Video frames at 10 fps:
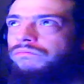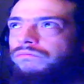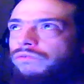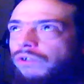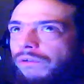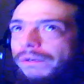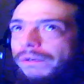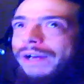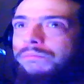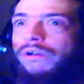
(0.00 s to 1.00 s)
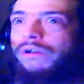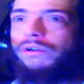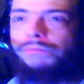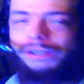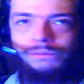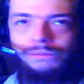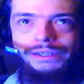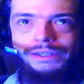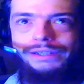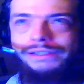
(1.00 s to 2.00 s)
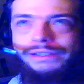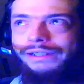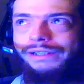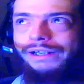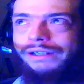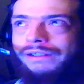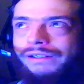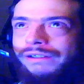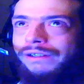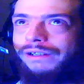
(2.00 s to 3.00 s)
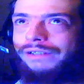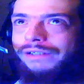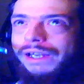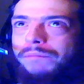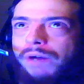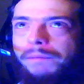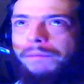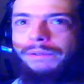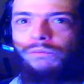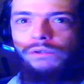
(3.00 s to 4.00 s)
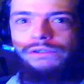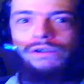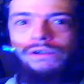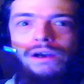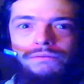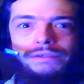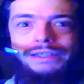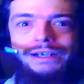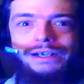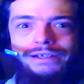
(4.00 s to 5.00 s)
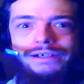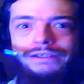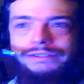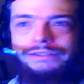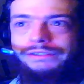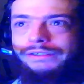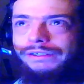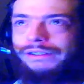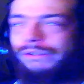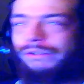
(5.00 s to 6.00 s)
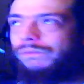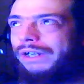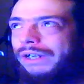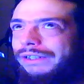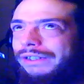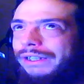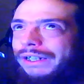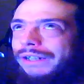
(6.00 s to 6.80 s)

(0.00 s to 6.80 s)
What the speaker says: turn off my ad blocker painfully, and then because it kept popping up a window covering the icon, and then finally